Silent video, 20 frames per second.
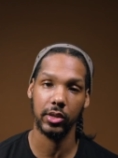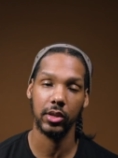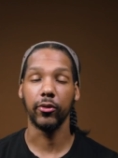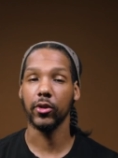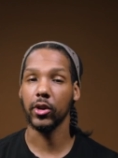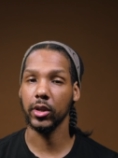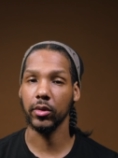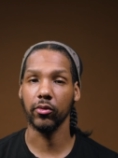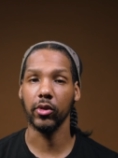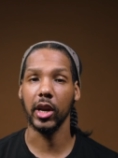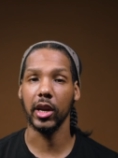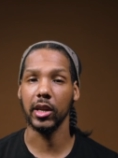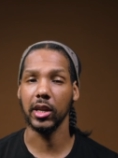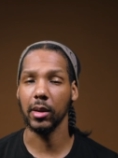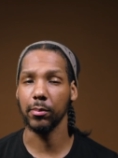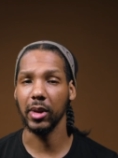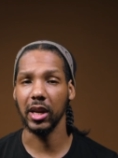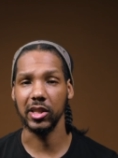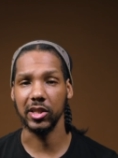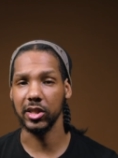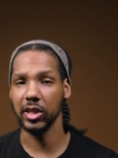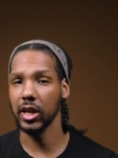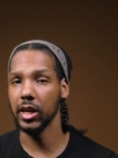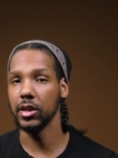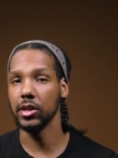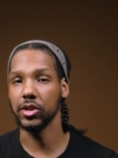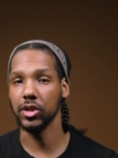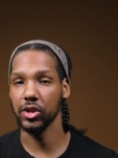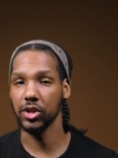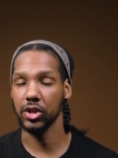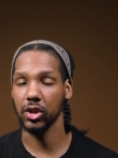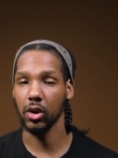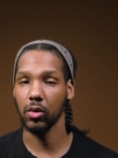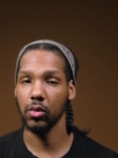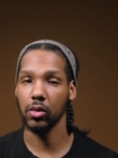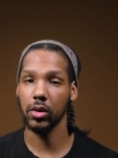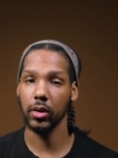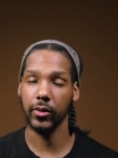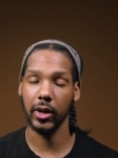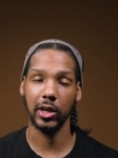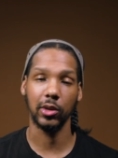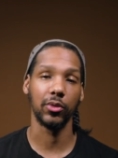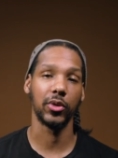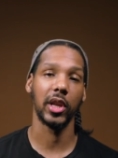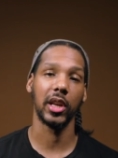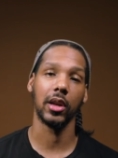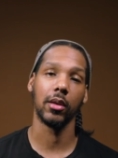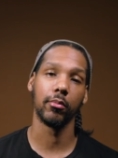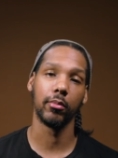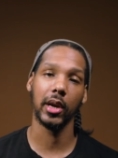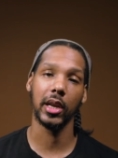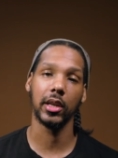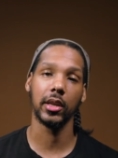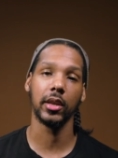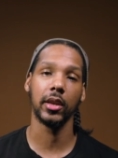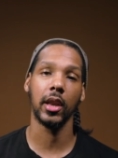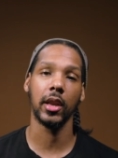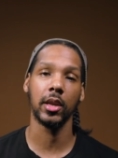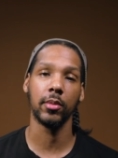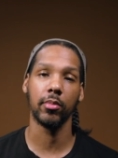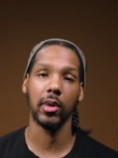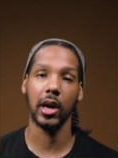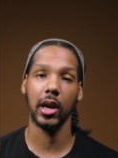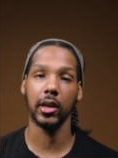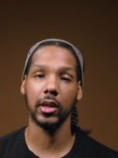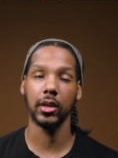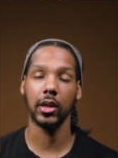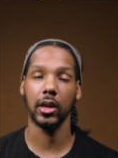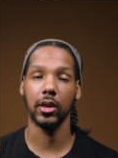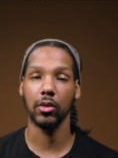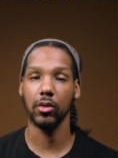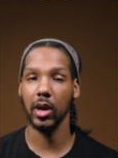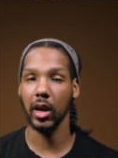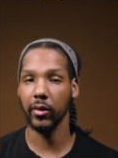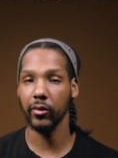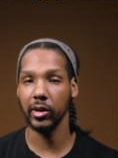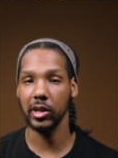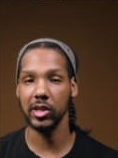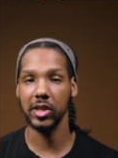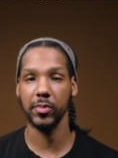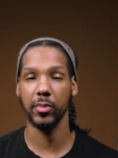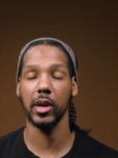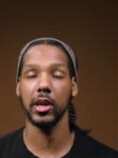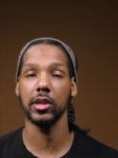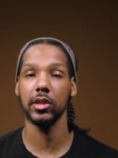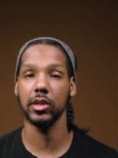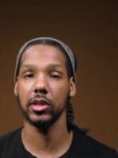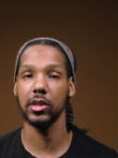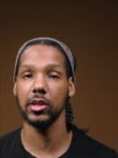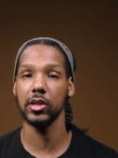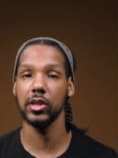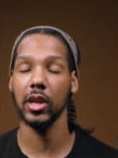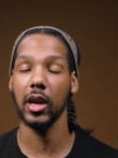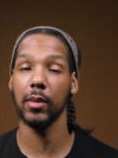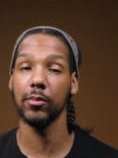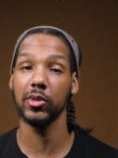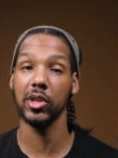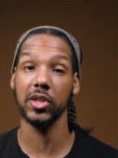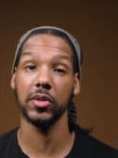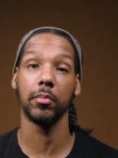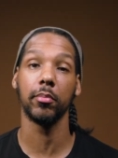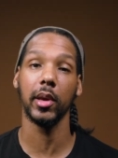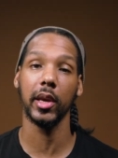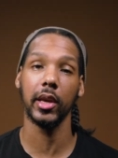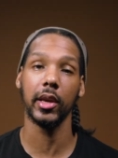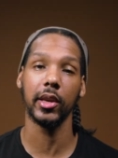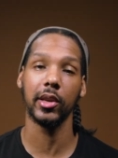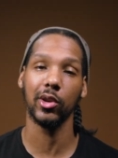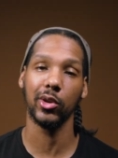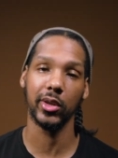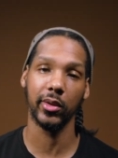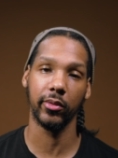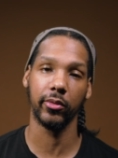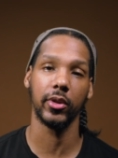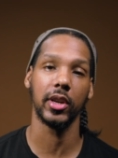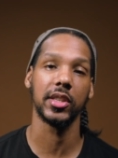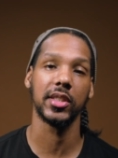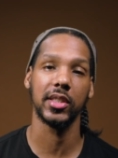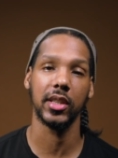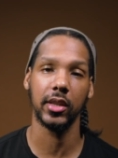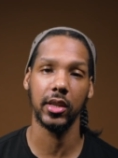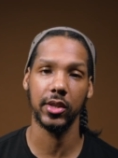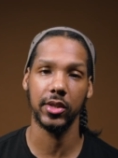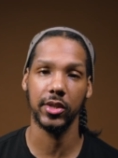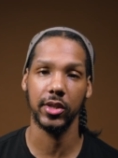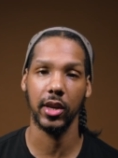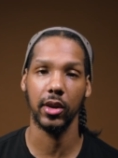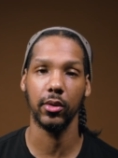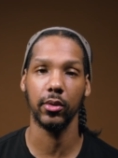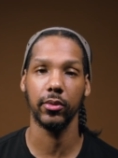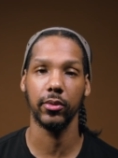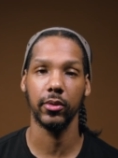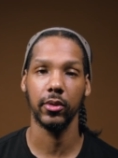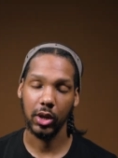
For the record, I'm not saying this to show off. I don't think I'm better than anybody. I don't have any sponsors. I'm just big on investing in self.